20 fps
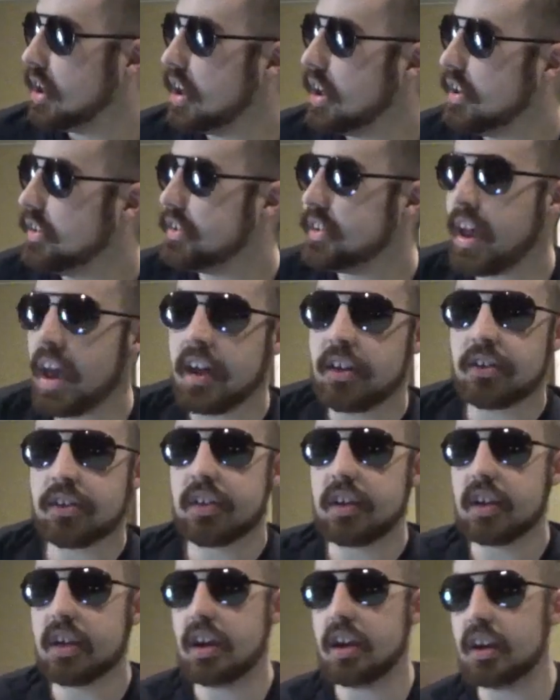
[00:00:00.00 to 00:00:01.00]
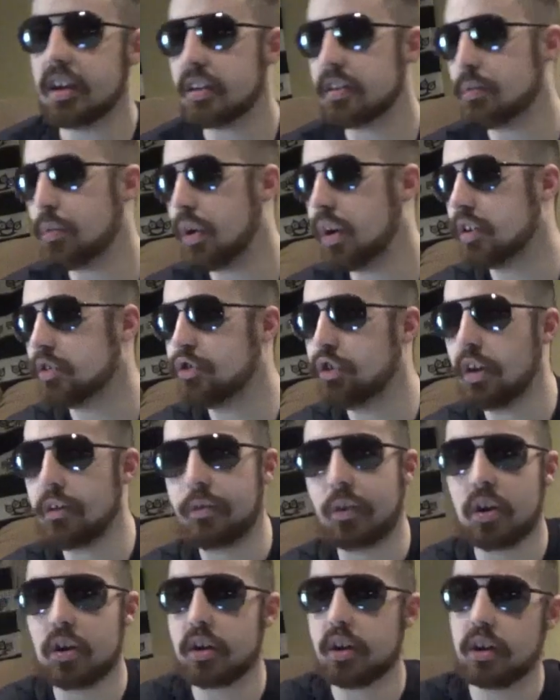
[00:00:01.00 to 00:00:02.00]
testing it while Jeff
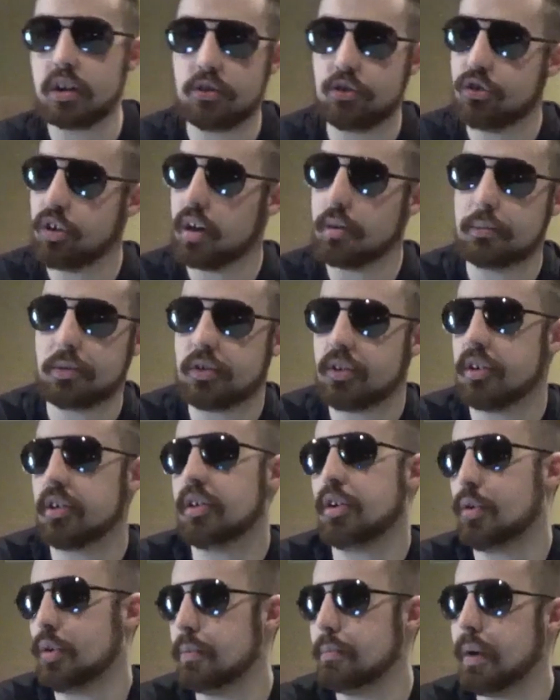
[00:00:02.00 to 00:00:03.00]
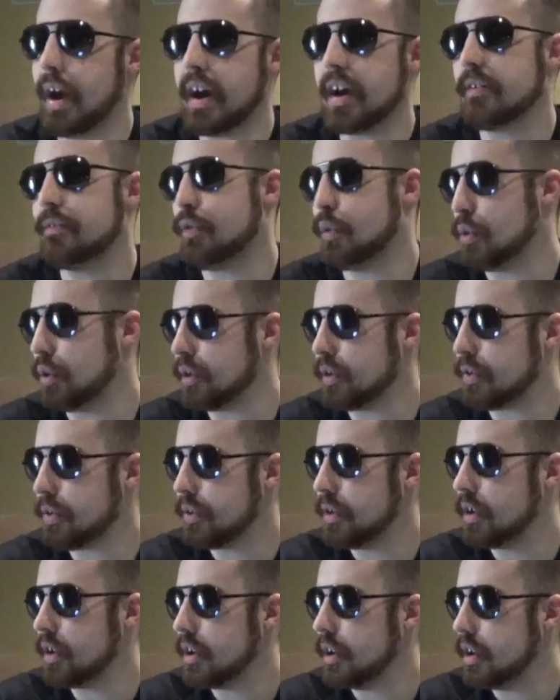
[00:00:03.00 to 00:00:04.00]
Hardy and Sheamus are going back and forth,
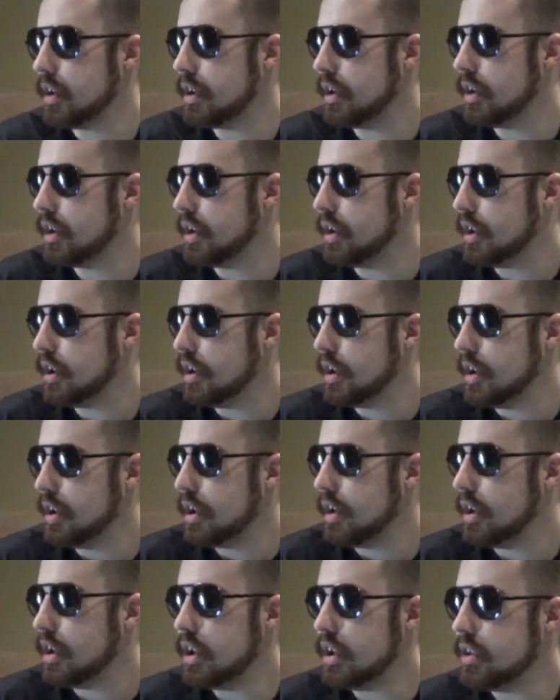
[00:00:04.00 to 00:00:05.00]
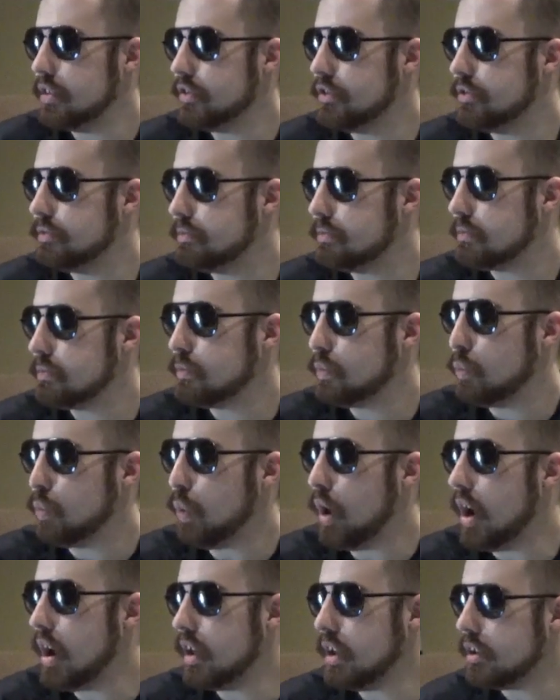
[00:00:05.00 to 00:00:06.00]
and
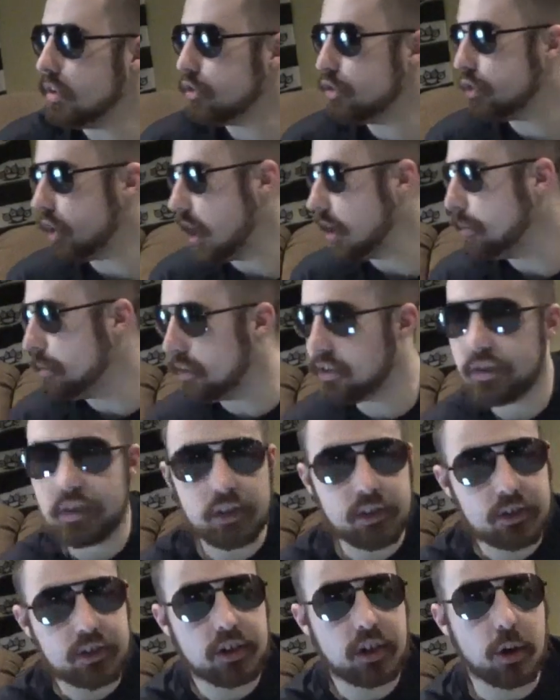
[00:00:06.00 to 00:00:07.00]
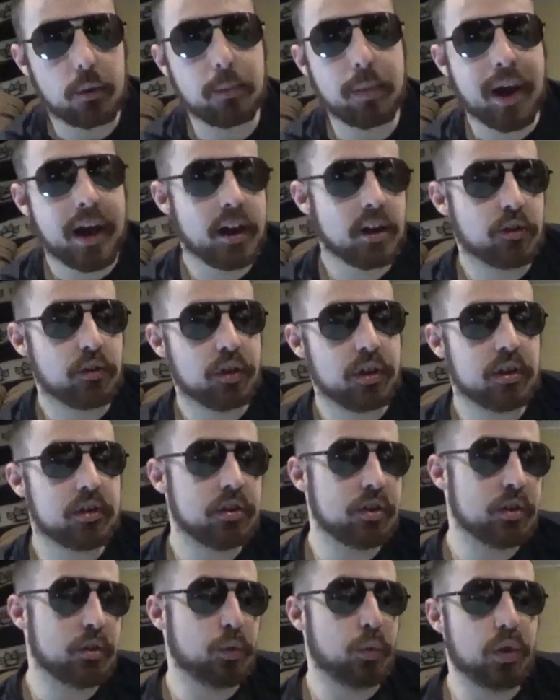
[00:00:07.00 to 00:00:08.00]
while Sheamus is, pandering
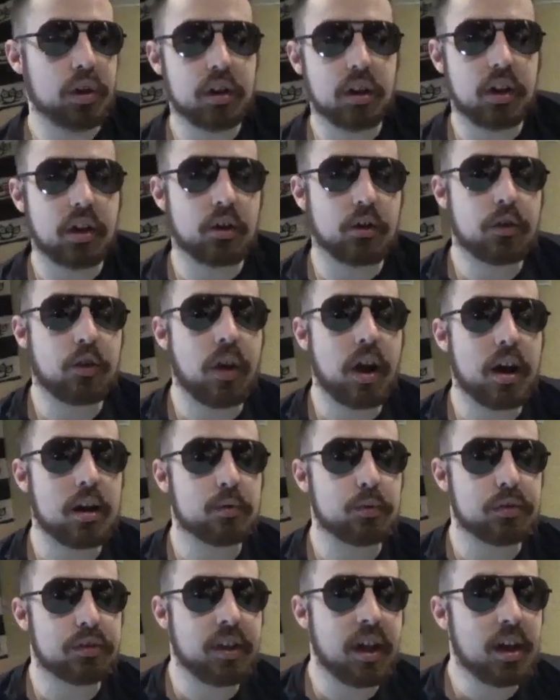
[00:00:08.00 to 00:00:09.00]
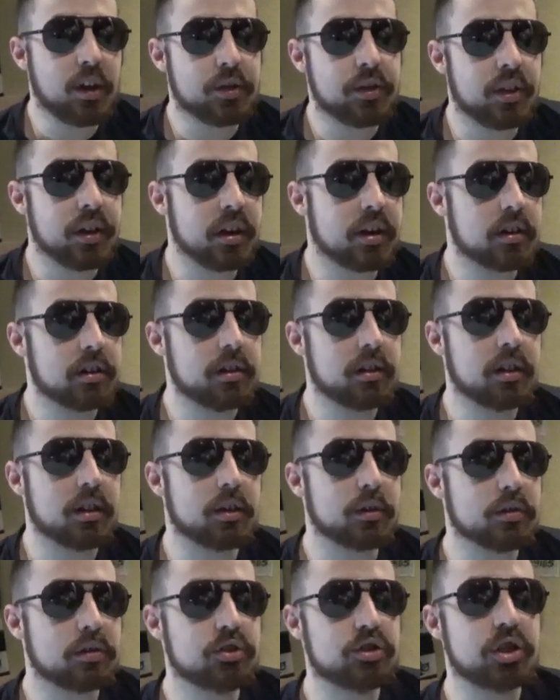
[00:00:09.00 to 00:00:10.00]
to what little crowd was out there,
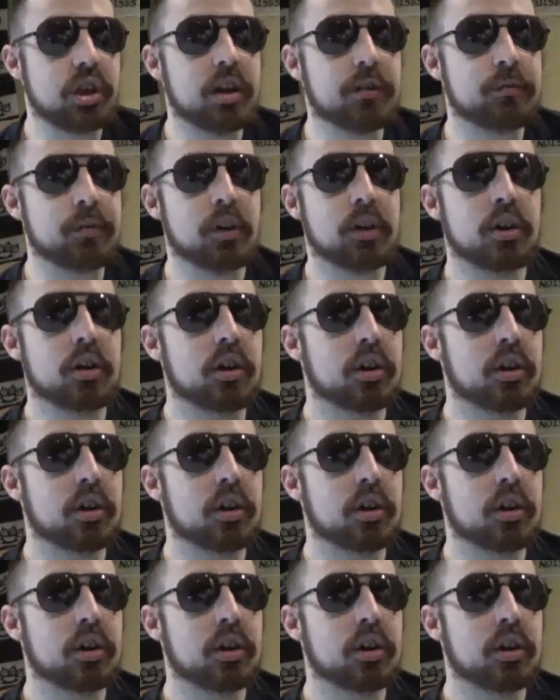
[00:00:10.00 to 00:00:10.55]
Jeff